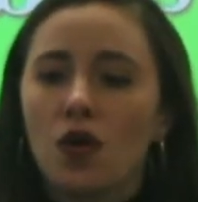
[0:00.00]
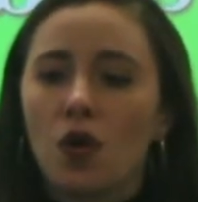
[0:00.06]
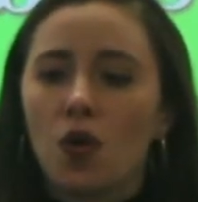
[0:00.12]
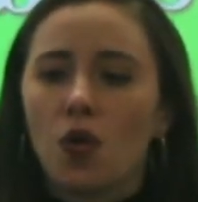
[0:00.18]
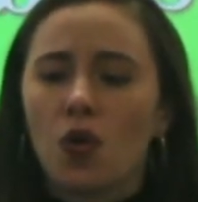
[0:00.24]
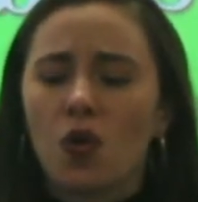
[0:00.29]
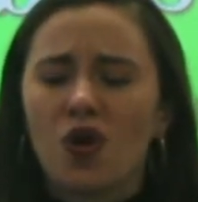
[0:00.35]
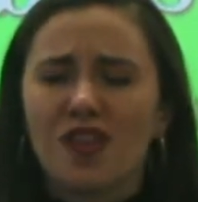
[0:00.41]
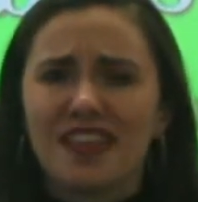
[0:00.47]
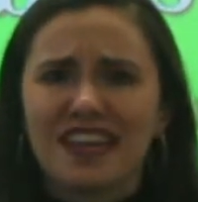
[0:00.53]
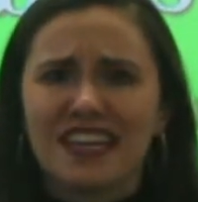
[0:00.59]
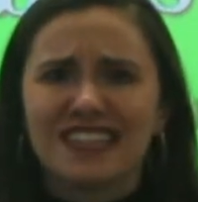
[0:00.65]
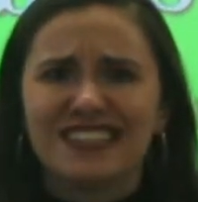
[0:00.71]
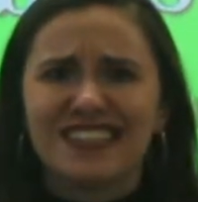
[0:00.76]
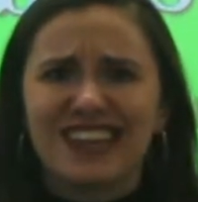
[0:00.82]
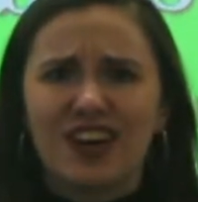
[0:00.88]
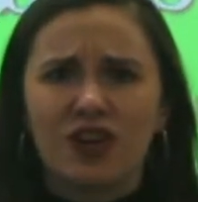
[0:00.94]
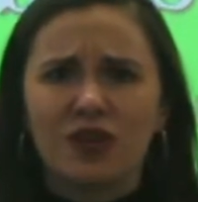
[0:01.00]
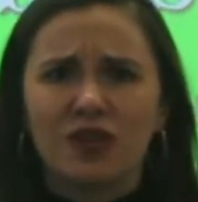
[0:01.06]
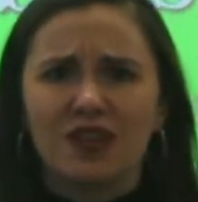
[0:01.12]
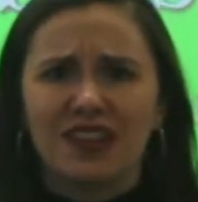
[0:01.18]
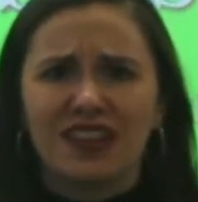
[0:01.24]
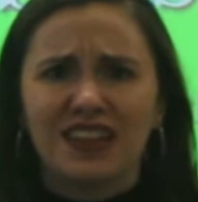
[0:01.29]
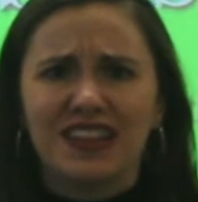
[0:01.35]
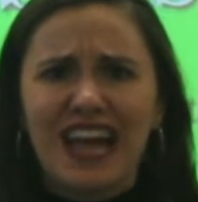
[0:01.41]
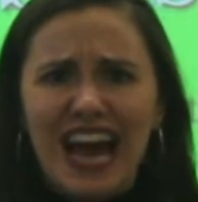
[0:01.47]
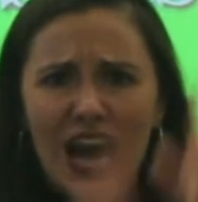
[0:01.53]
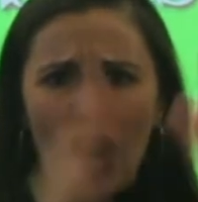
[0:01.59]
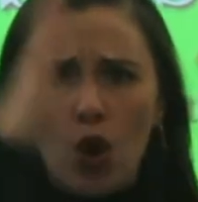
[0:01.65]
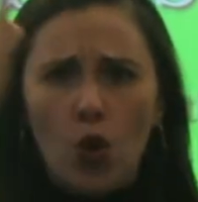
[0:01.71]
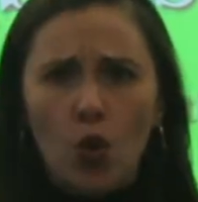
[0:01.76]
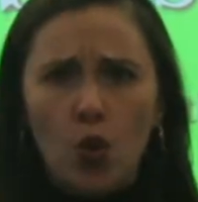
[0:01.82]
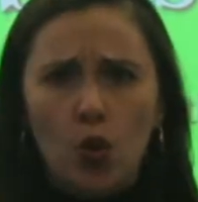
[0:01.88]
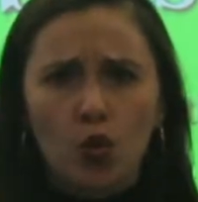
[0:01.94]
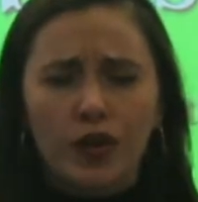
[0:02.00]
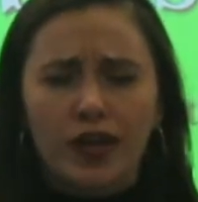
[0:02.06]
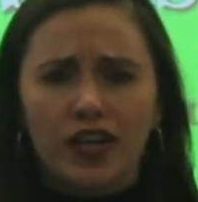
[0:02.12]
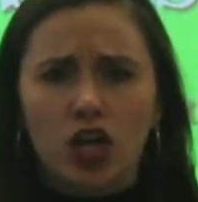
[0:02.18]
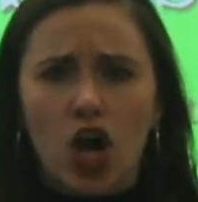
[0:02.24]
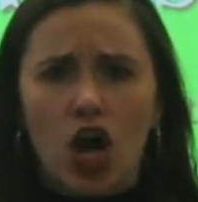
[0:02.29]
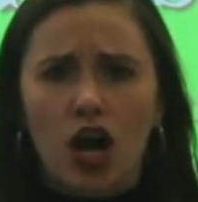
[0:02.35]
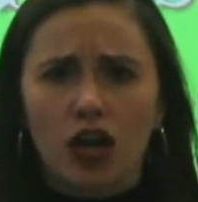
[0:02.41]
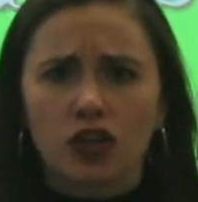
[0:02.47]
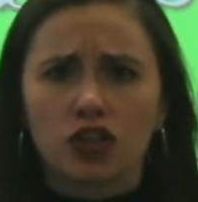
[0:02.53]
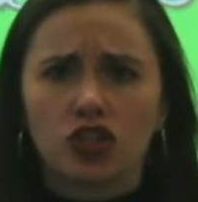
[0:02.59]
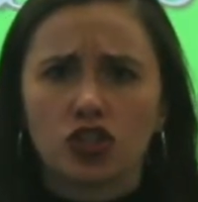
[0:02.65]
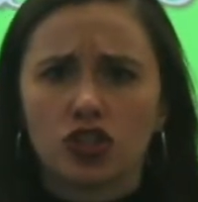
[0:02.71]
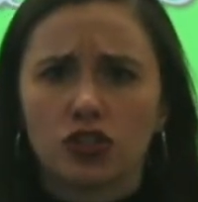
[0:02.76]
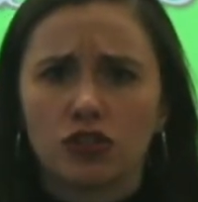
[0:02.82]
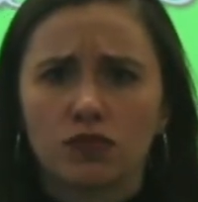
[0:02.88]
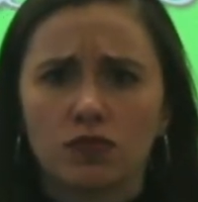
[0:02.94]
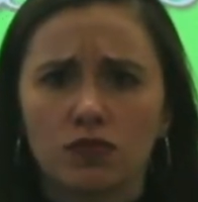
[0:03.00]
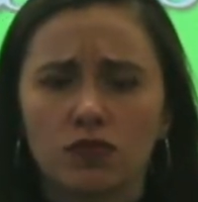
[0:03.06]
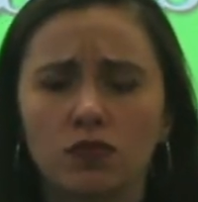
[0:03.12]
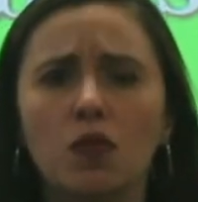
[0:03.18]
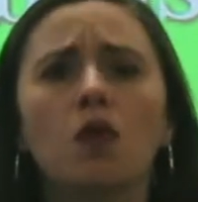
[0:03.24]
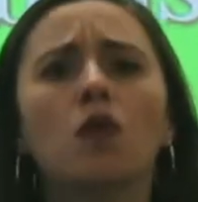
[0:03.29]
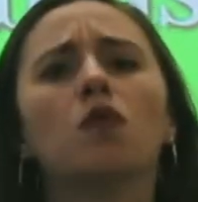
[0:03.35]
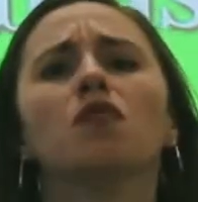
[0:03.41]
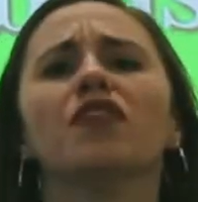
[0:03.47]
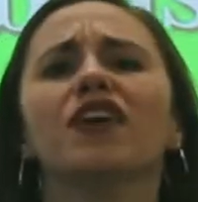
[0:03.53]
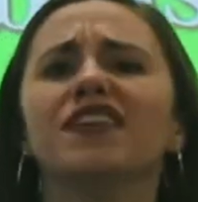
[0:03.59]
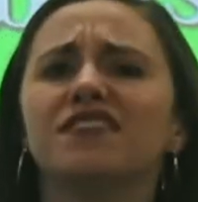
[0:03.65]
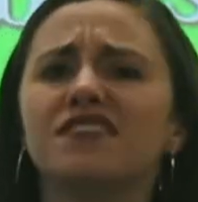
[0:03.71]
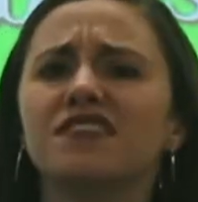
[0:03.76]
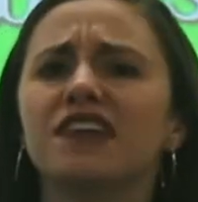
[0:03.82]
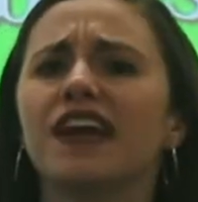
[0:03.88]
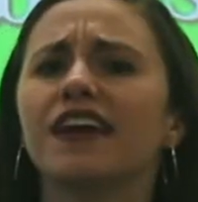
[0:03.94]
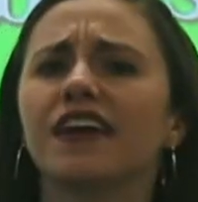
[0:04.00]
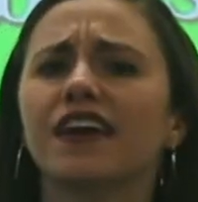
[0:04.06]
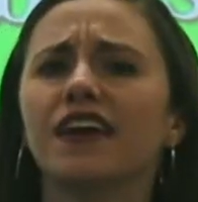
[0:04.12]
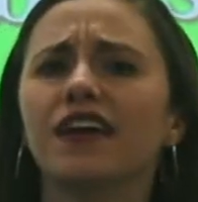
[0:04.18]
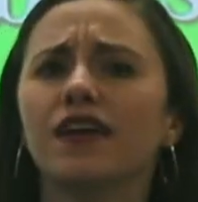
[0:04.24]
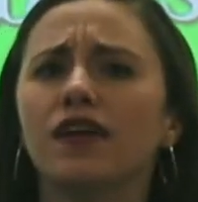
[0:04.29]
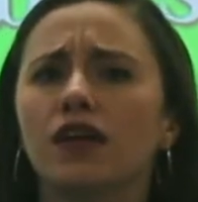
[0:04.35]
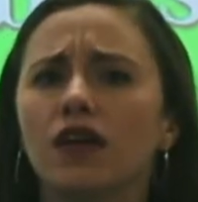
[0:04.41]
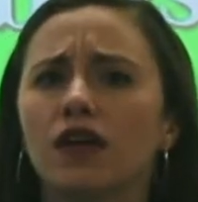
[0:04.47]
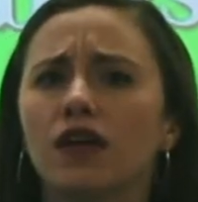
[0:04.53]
or they can sound loud and harsh. Let's take a